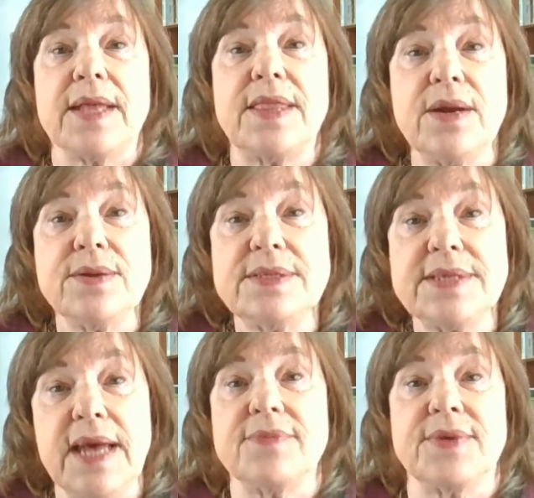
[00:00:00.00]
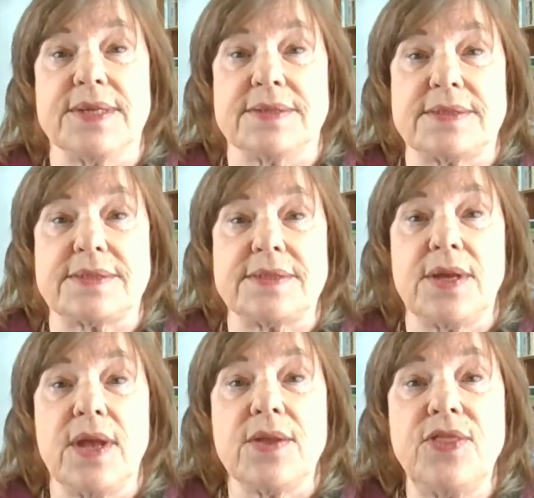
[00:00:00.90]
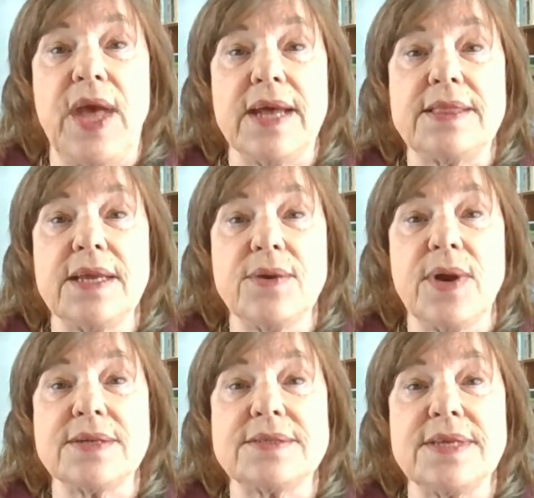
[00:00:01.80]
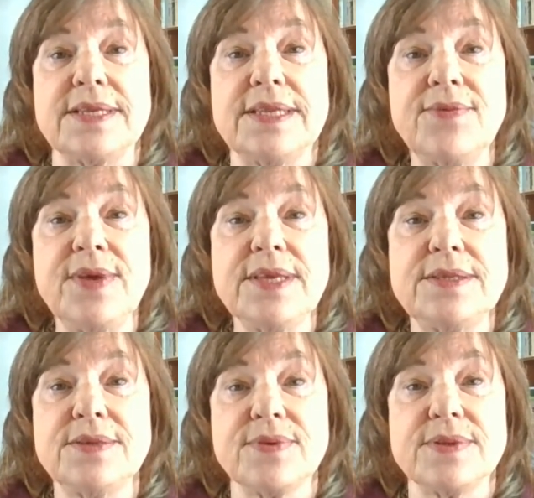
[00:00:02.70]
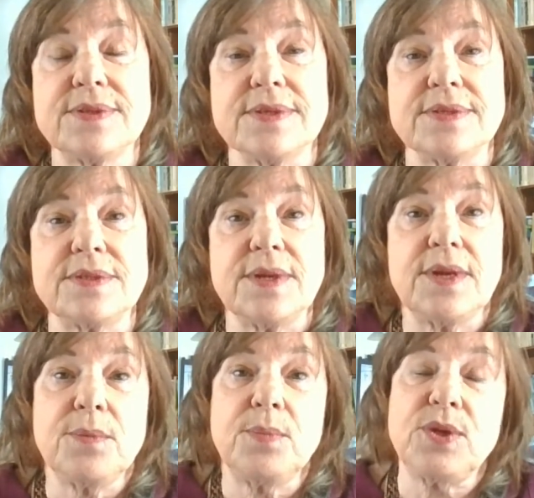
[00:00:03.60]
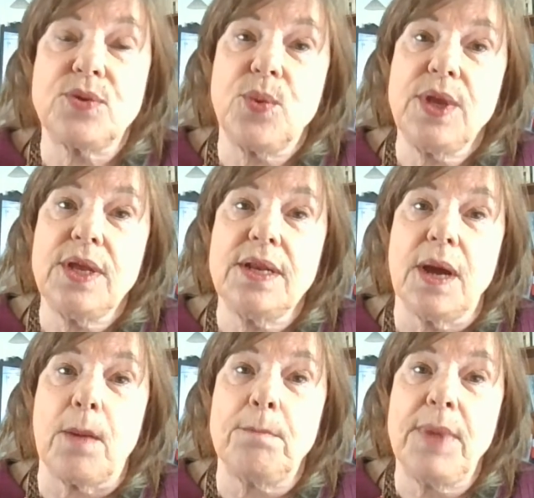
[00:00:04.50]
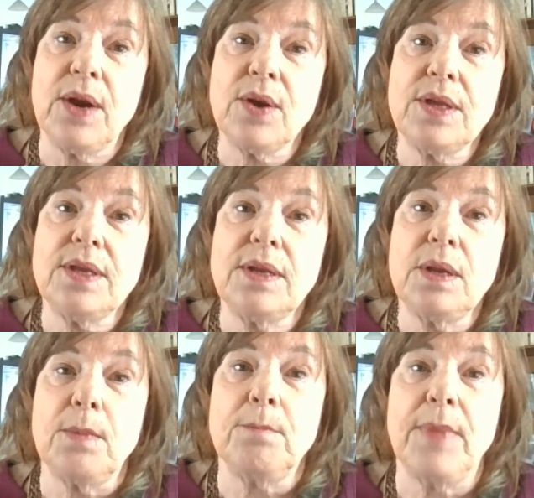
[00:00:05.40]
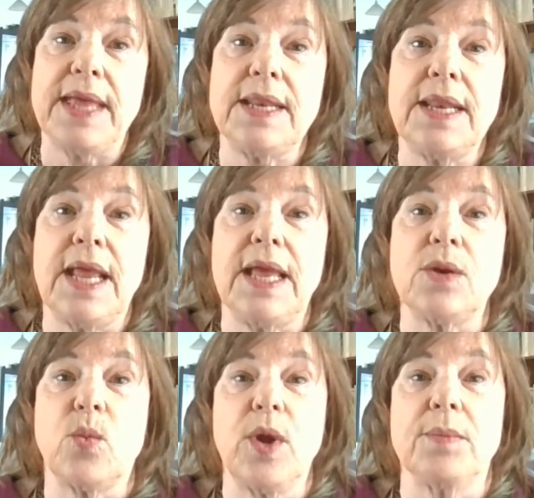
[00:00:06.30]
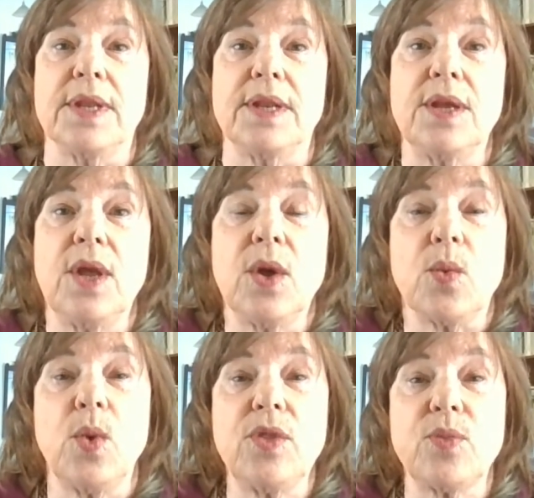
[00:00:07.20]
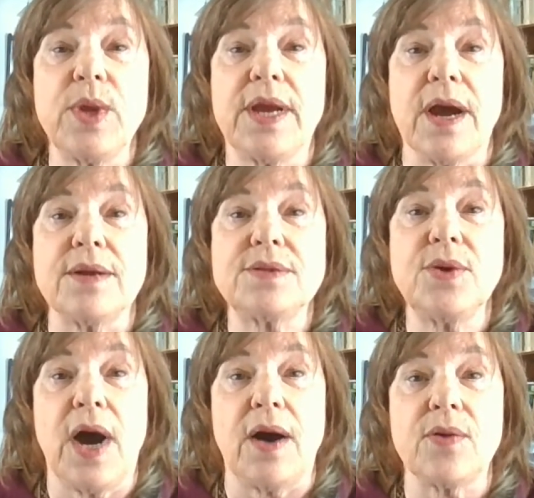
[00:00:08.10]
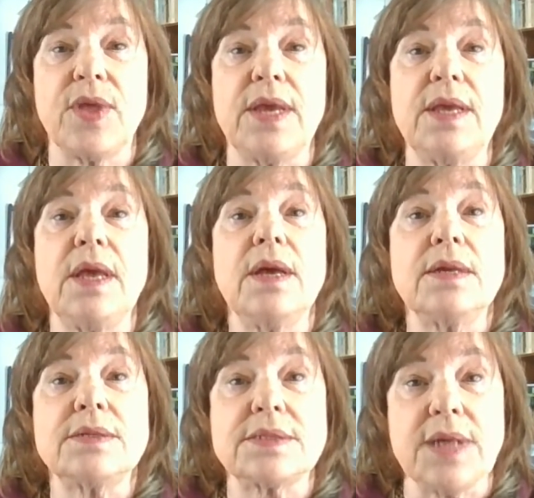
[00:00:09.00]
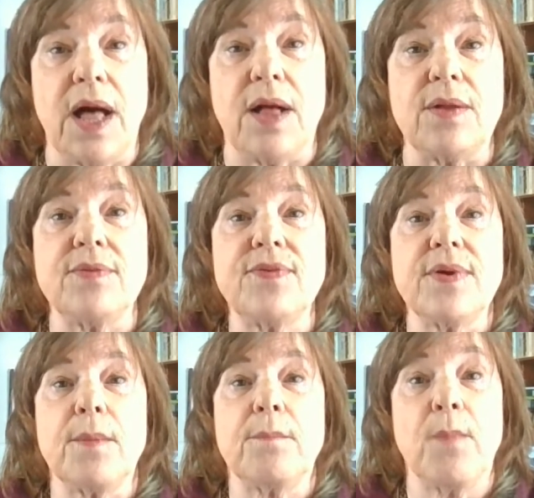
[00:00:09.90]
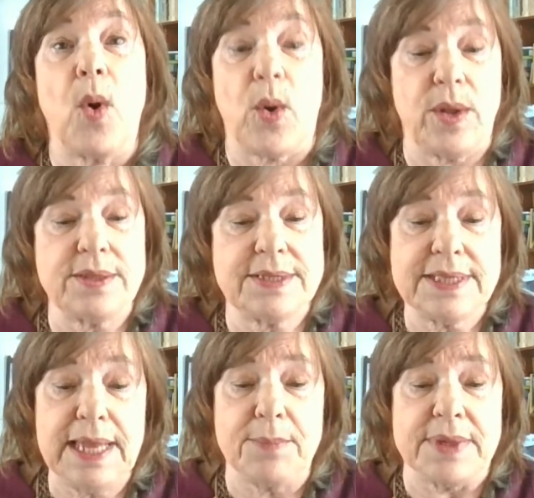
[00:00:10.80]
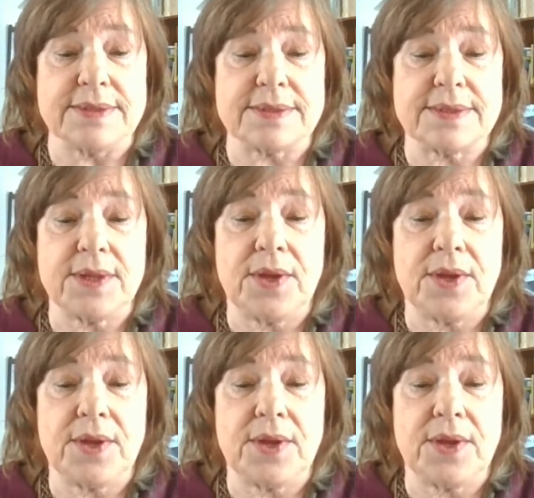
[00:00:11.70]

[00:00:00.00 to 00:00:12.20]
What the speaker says: there is evidence that there are significant differences between American men and women with regard to how they solve moral dilemmas.